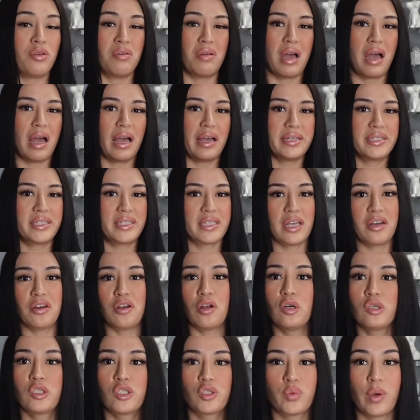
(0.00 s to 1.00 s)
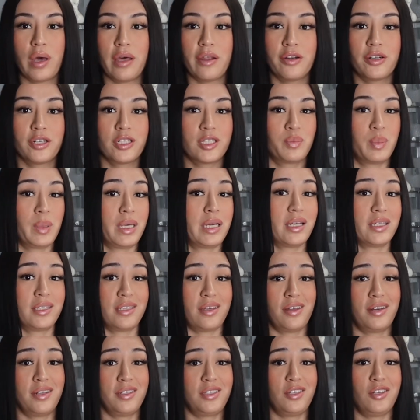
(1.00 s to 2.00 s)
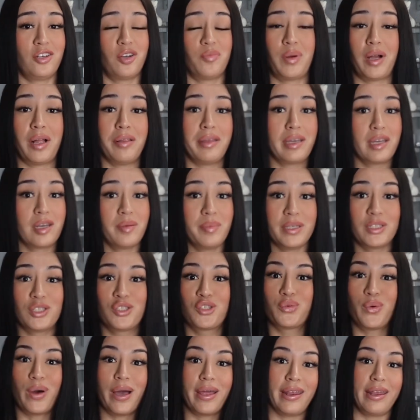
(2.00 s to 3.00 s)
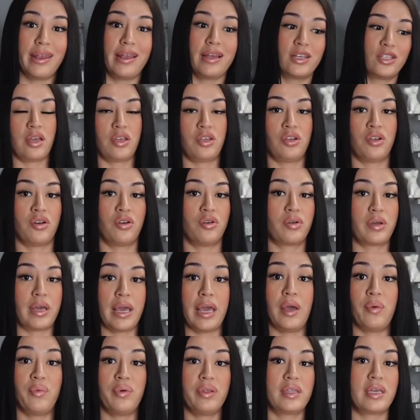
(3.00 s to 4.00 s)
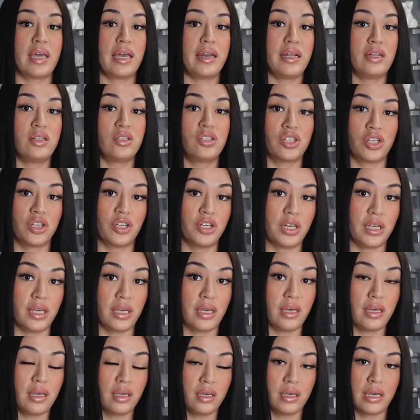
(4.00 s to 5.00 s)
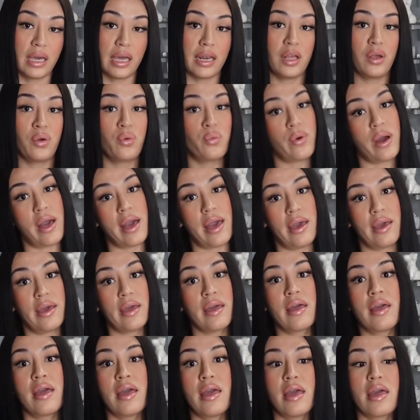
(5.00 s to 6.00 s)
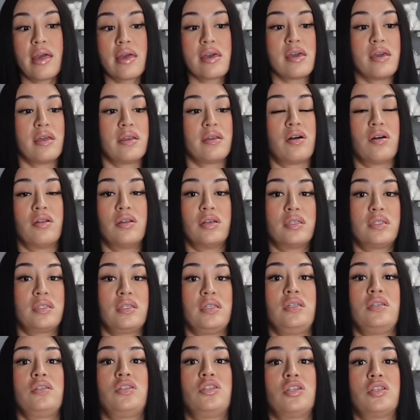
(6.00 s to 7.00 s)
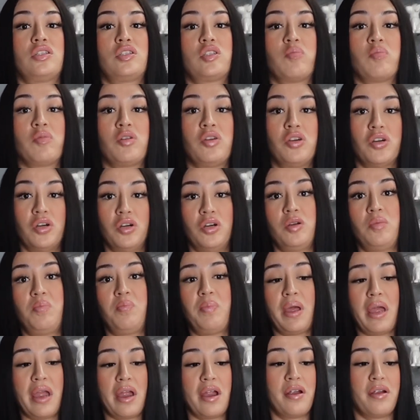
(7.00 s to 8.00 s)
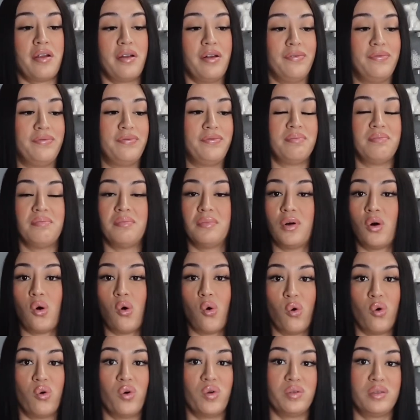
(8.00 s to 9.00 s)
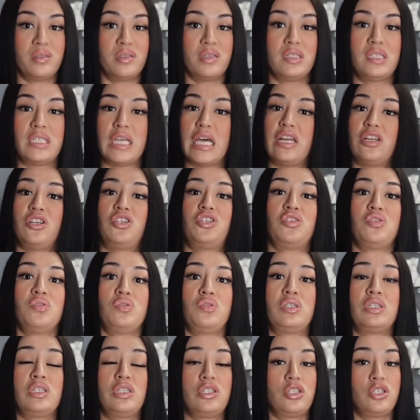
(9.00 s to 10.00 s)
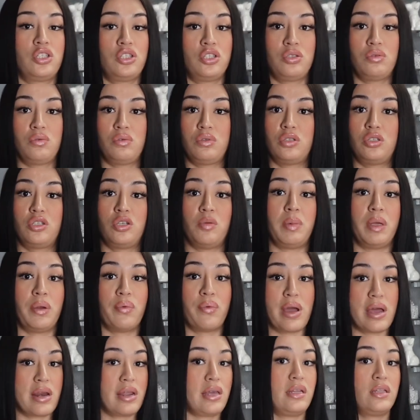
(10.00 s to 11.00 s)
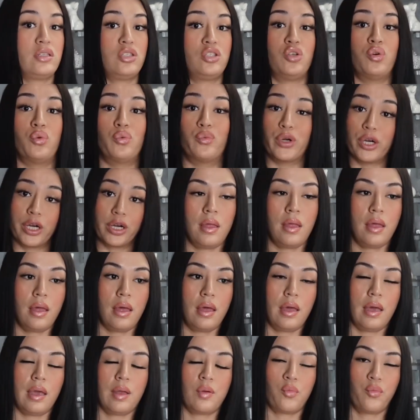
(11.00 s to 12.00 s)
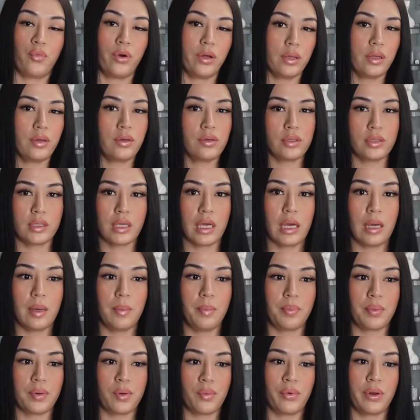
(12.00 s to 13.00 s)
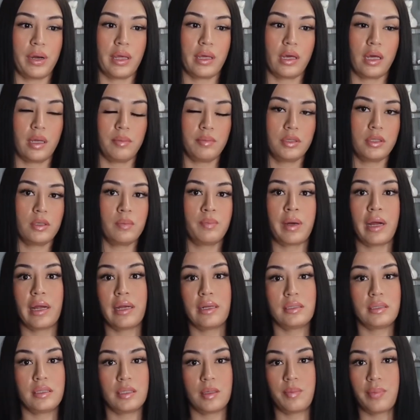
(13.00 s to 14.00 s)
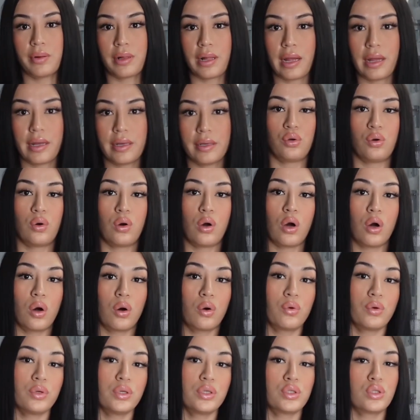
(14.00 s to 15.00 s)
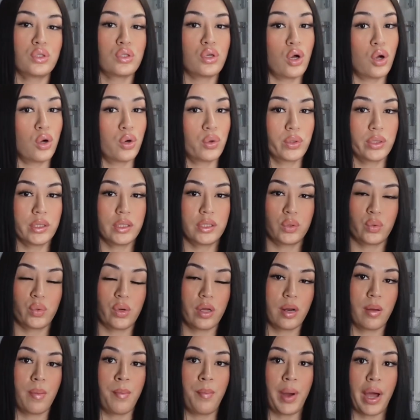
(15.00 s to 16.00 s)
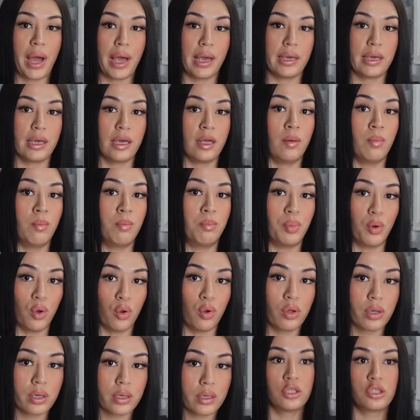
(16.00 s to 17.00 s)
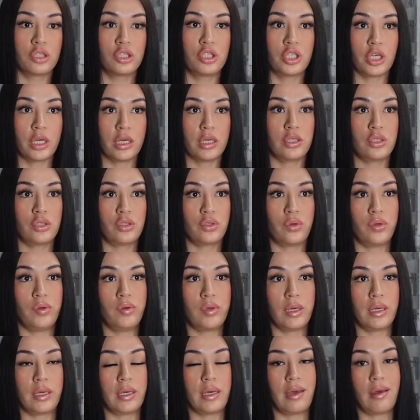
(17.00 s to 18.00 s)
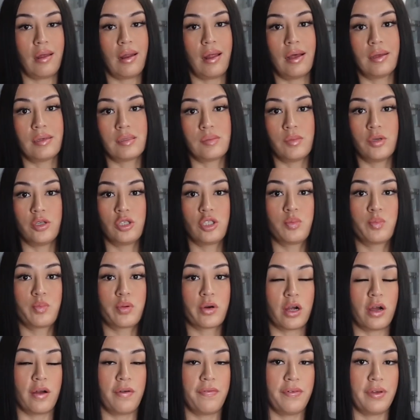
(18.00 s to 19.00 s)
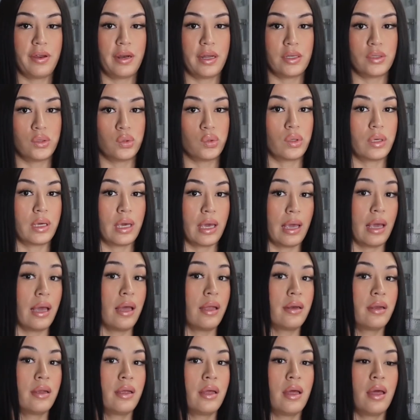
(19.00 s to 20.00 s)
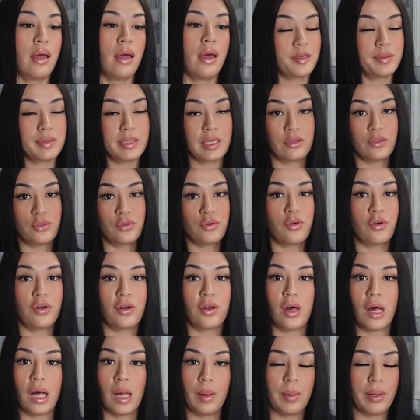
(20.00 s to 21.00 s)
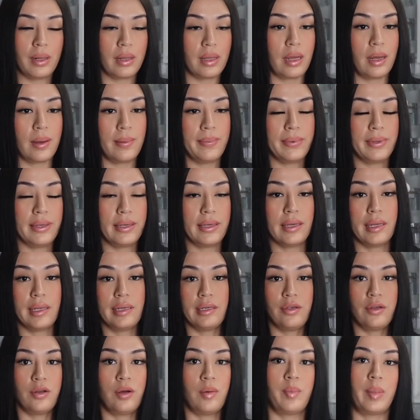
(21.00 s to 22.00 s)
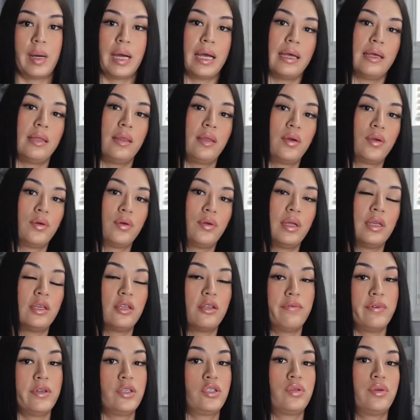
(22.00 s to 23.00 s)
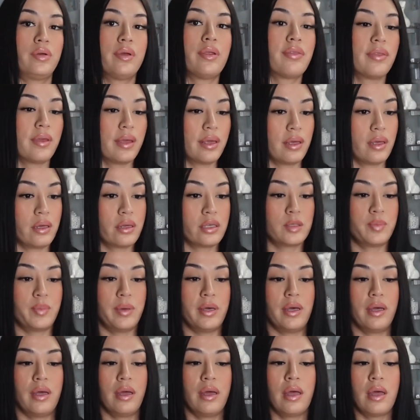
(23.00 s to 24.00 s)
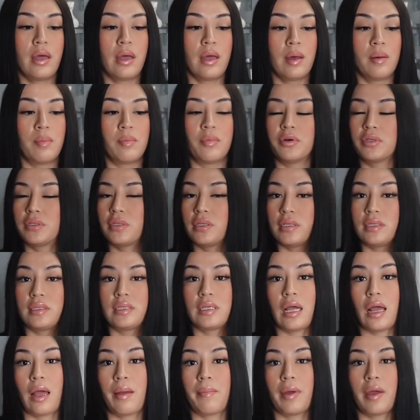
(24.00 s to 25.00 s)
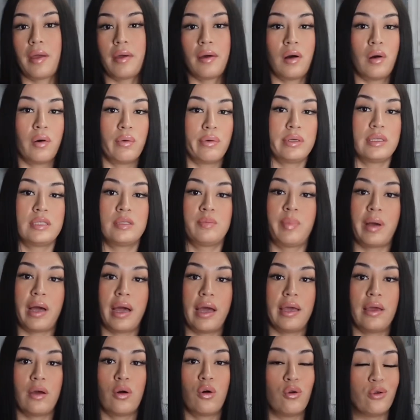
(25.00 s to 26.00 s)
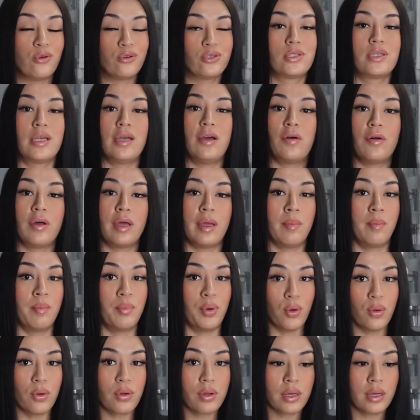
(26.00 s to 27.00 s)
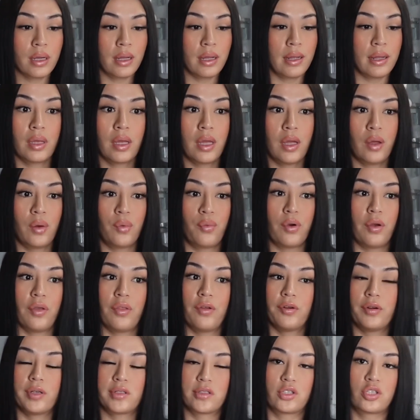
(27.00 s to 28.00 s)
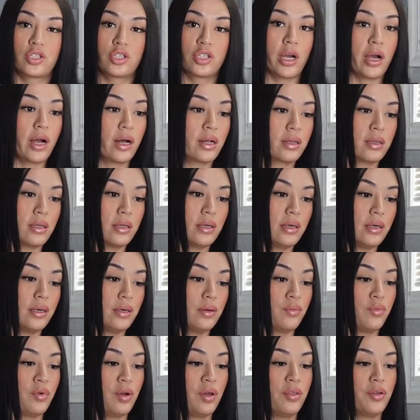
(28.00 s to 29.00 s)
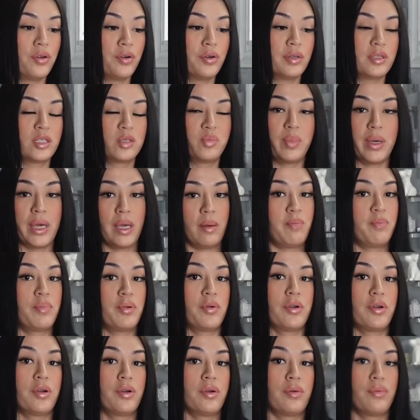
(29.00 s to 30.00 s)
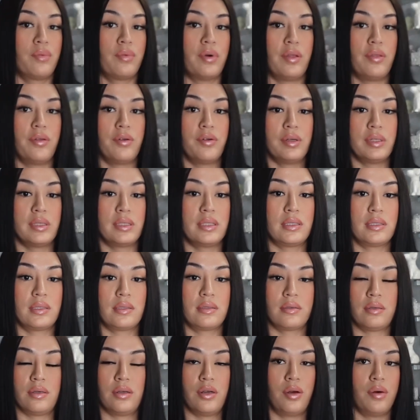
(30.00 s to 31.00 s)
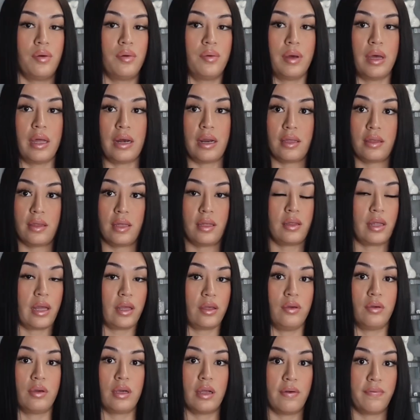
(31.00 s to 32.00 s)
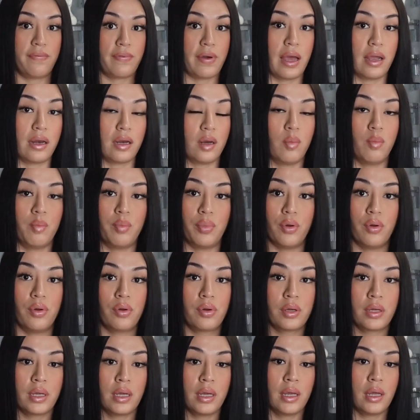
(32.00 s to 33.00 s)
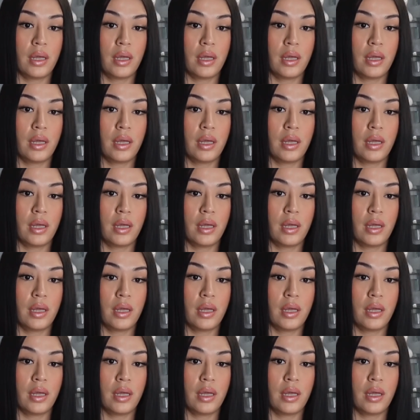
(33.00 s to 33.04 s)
I say no sweaters because honestly you're probably going to be sweating, because you're okay with getting dirty, getting wet, and honestly just some good pair of old tennis shoes to be ready to work. And one little tip, when it comes to buying supplies, you always want to buy in bulk, just so you can get as much profit as you can. Sometimes I do go to Hobby Lobby and, you know, buy little individual things, but most of the time I always buy wholesale in bulk, whether it's chocolate, whether it's paper, whether it's, you know, anything that you can find in bulk.